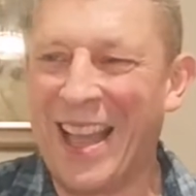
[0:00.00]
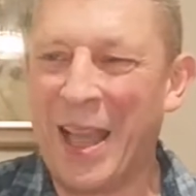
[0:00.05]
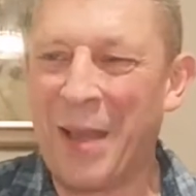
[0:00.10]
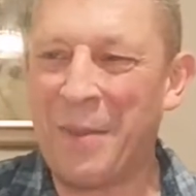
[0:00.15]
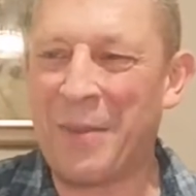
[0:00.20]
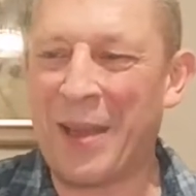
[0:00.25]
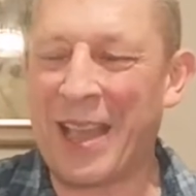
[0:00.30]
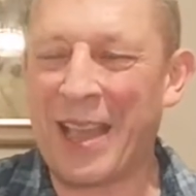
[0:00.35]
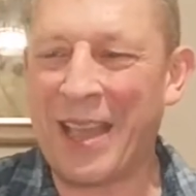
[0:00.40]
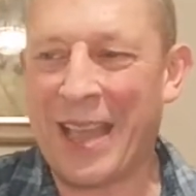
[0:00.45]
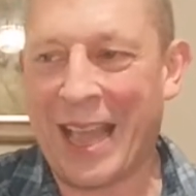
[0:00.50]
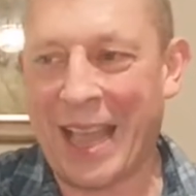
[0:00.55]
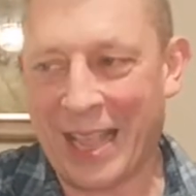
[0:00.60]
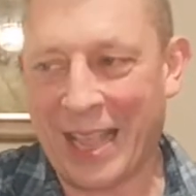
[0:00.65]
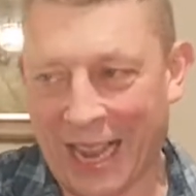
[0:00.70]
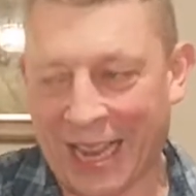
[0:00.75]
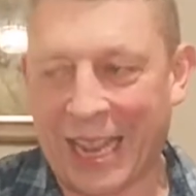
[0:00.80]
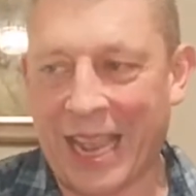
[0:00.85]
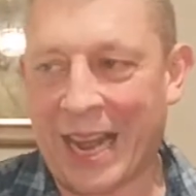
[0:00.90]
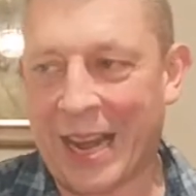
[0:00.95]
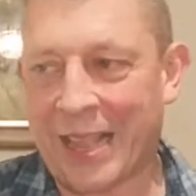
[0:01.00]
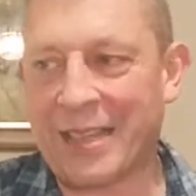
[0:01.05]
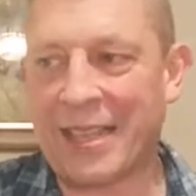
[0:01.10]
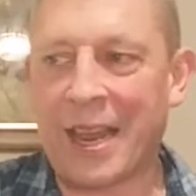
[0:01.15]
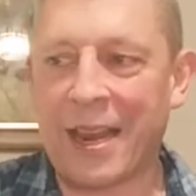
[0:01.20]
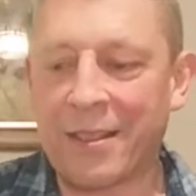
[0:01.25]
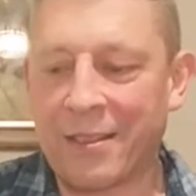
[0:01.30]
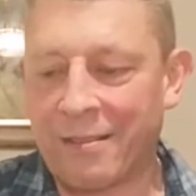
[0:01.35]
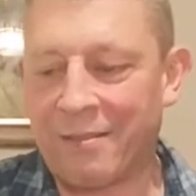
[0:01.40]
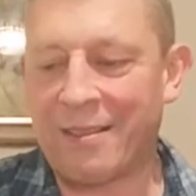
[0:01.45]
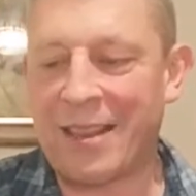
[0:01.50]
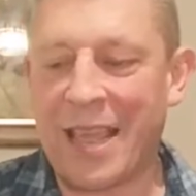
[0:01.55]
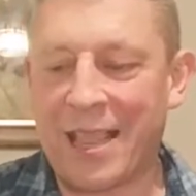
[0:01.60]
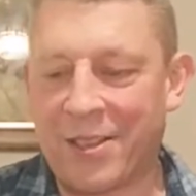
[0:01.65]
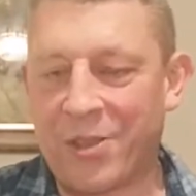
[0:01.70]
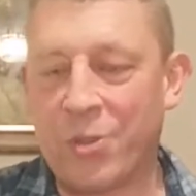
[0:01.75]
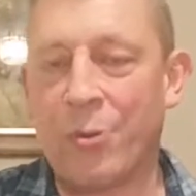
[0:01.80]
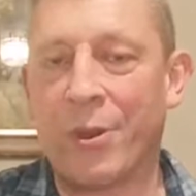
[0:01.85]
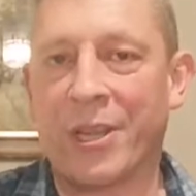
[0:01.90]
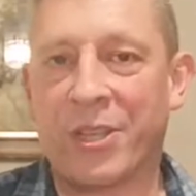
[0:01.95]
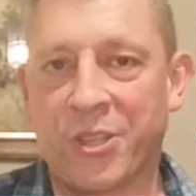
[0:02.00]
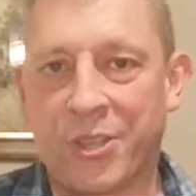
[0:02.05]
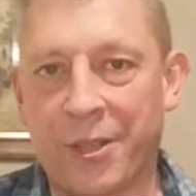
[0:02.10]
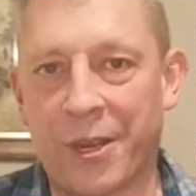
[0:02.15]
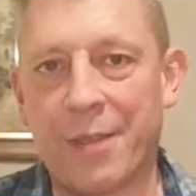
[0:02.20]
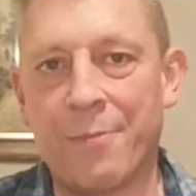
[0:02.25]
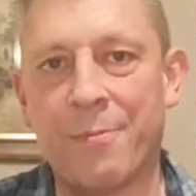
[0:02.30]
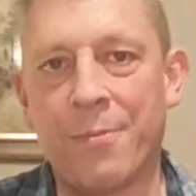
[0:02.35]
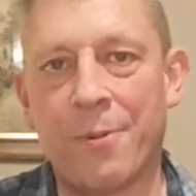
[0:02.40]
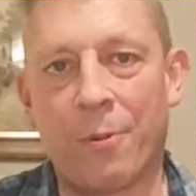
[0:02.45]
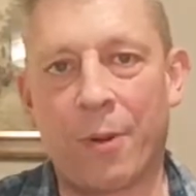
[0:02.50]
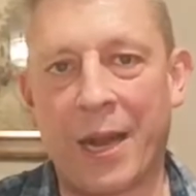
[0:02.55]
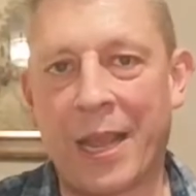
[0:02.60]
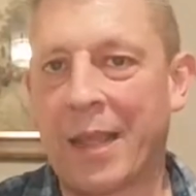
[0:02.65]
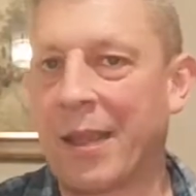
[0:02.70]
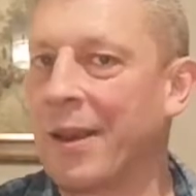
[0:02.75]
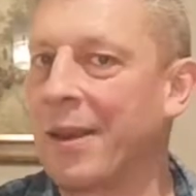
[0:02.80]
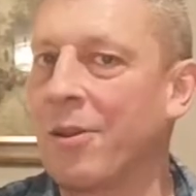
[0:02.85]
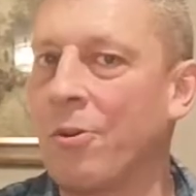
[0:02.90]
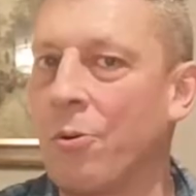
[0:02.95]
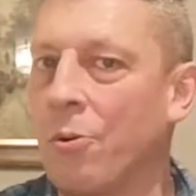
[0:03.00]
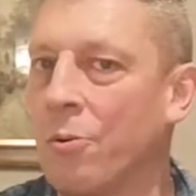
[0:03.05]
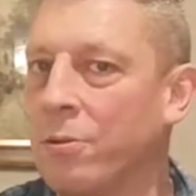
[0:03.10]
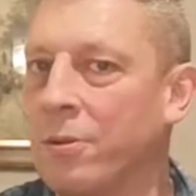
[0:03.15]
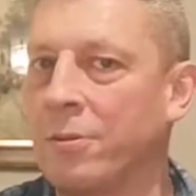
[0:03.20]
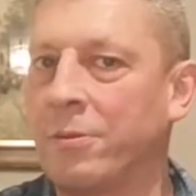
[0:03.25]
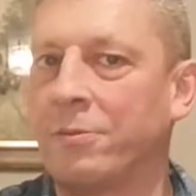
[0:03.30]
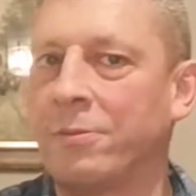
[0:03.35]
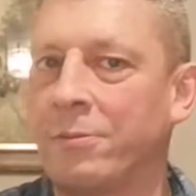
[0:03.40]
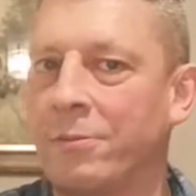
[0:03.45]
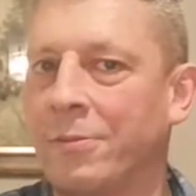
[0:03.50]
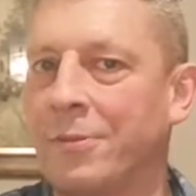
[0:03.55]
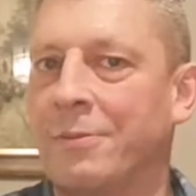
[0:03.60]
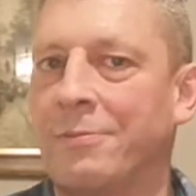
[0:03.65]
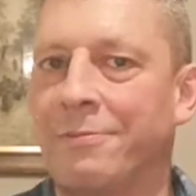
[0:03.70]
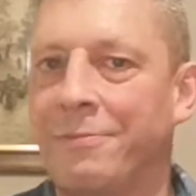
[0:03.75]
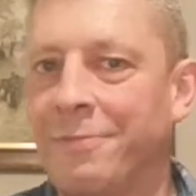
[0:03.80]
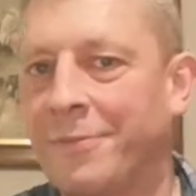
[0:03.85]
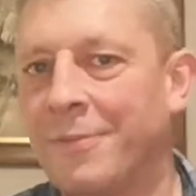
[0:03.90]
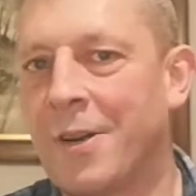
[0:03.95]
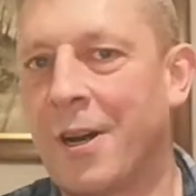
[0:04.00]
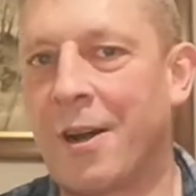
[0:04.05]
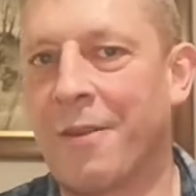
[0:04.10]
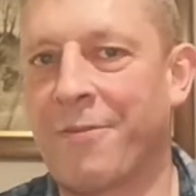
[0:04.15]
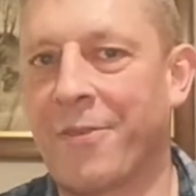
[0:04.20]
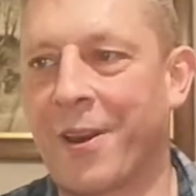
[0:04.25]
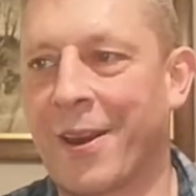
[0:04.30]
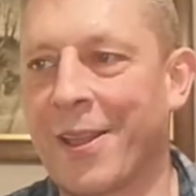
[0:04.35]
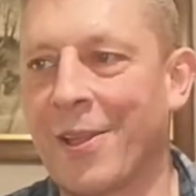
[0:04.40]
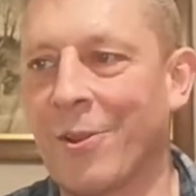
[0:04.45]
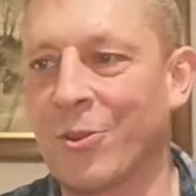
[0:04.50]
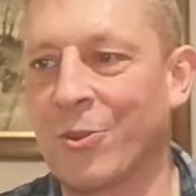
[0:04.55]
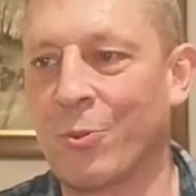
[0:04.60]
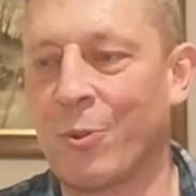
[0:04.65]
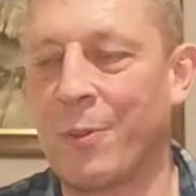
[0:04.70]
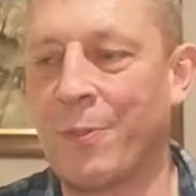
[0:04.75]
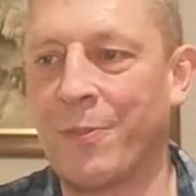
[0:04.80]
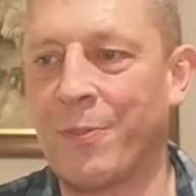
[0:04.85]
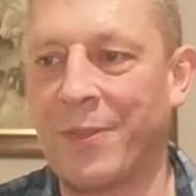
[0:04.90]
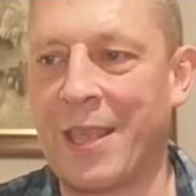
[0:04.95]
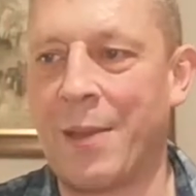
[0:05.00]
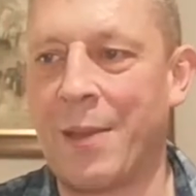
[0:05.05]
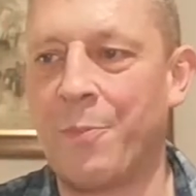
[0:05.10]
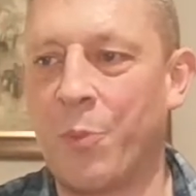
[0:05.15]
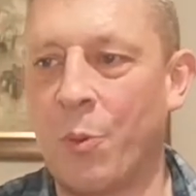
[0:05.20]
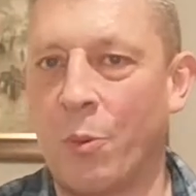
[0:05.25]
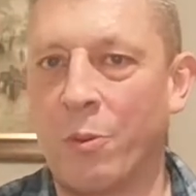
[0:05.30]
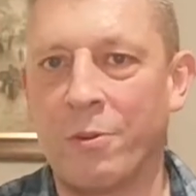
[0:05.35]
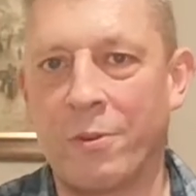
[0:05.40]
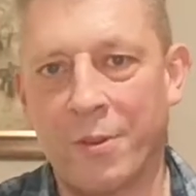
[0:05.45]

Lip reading: but I kind of didn't, not too extreme. We're not going to go off the rails with tempo.